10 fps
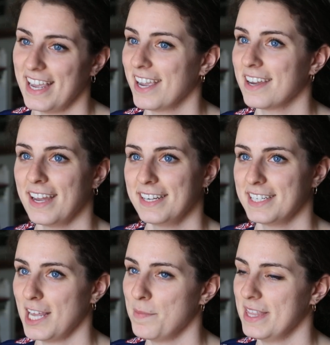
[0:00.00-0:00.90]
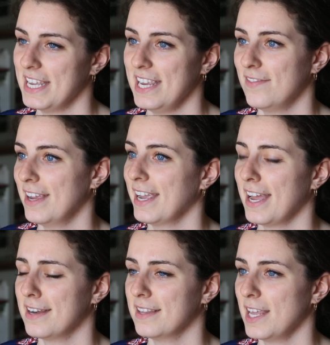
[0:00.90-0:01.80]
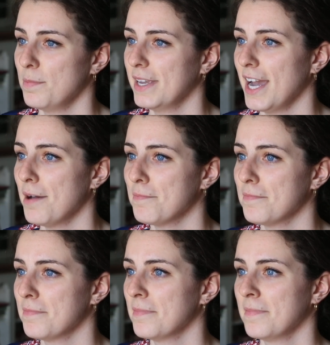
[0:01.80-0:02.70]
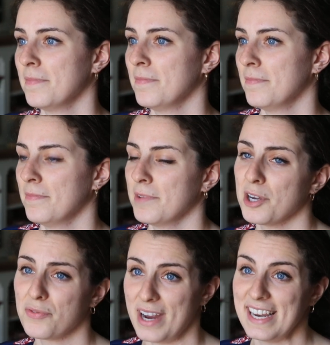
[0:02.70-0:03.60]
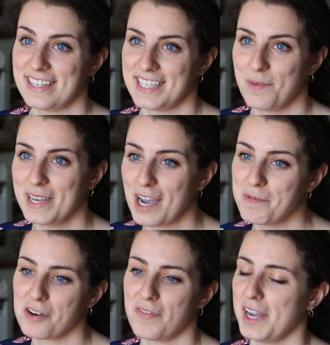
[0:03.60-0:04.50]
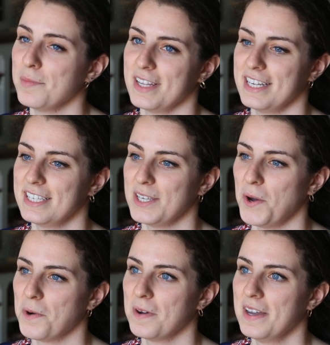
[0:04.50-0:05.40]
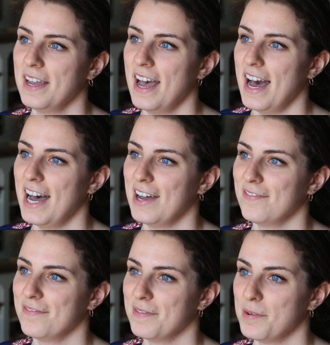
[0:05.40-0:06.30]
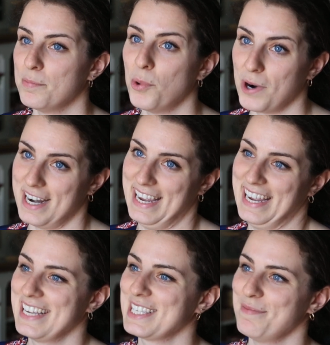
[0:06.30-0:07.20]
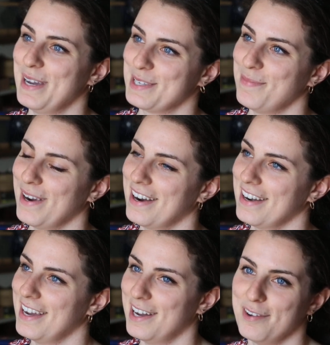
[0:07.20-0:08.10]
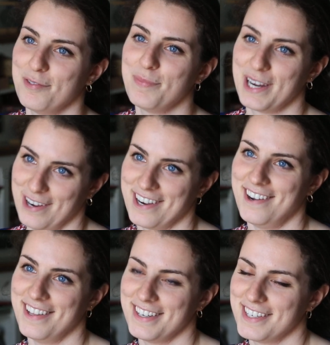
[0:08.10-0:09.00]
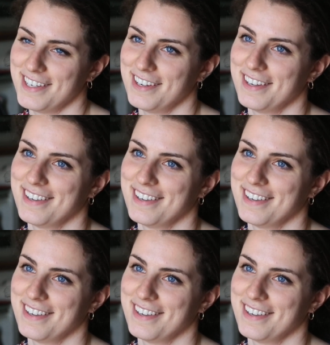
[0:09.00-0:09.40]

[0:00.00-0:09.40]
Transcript: saying goodnight to them in the evening. And they become your friends, they become your family. So um, boarding is the best part of Pickering College.